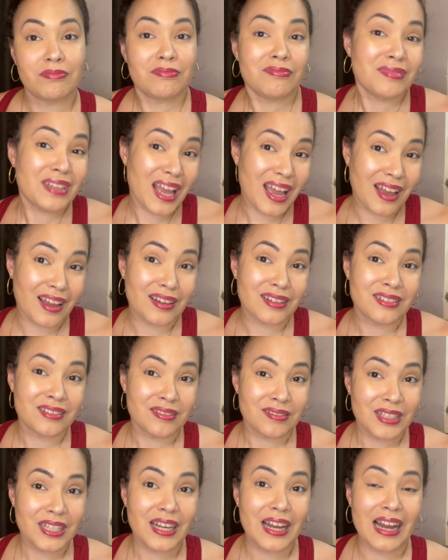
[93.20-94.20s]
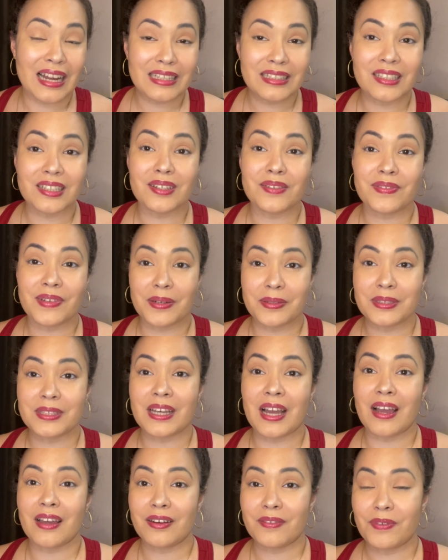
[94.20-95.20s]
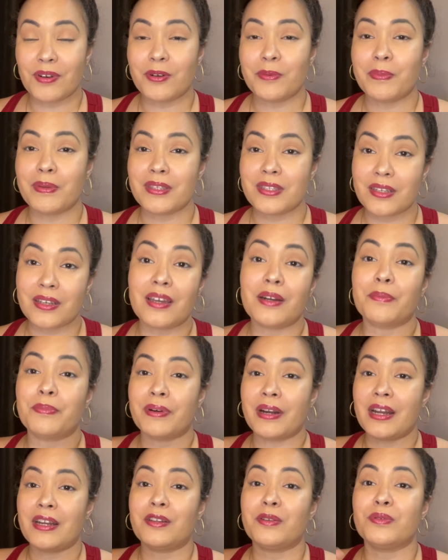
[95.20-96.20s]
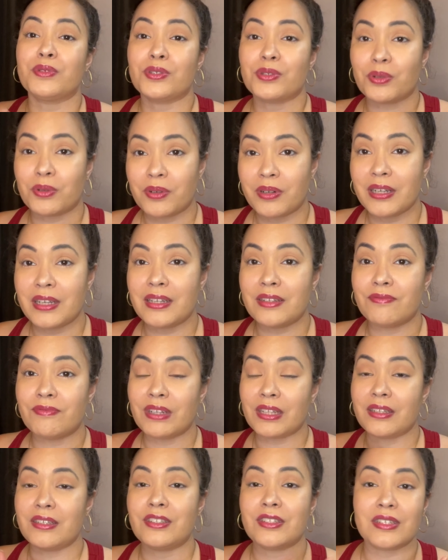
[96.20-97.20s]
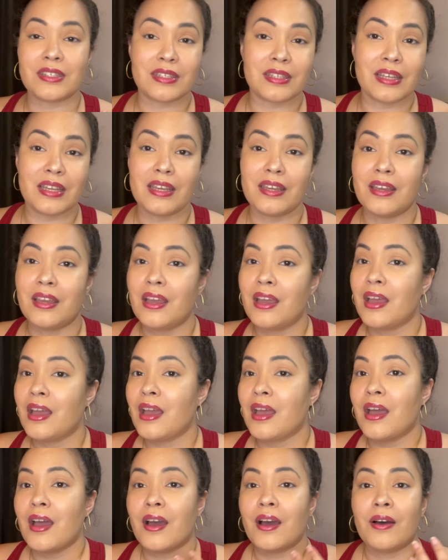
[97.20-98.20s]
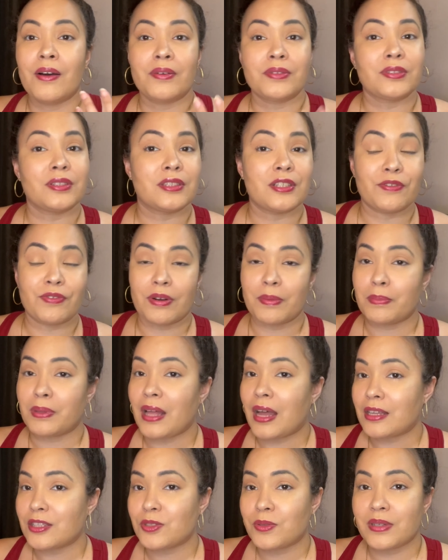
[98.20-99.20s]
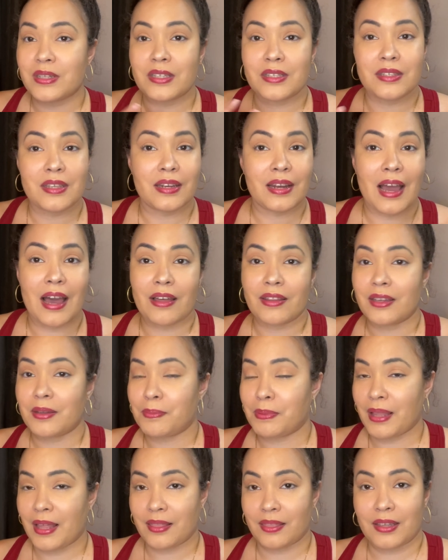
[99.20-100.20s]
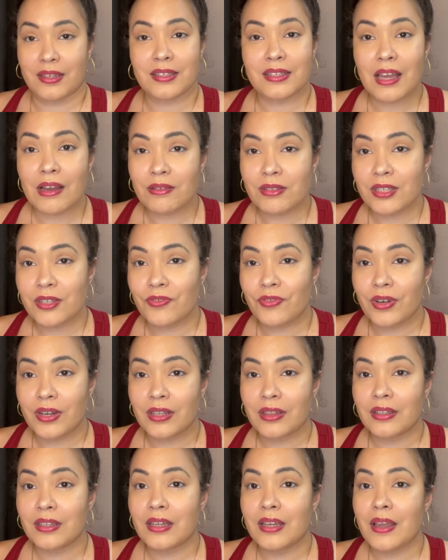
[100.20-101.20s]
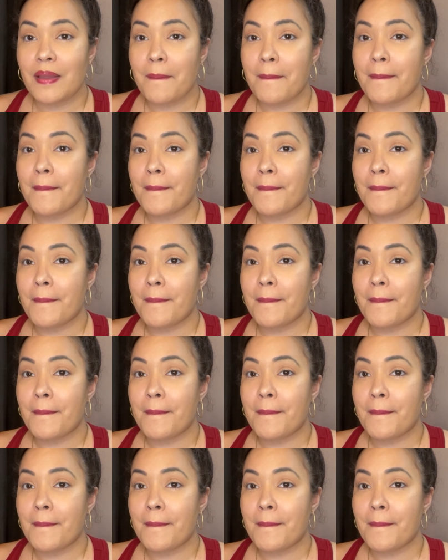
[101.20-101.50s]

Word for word: Yeah, kind of. I was kind of hoping to get a brand new story and really just see the different plot twists and how they plan things out differently.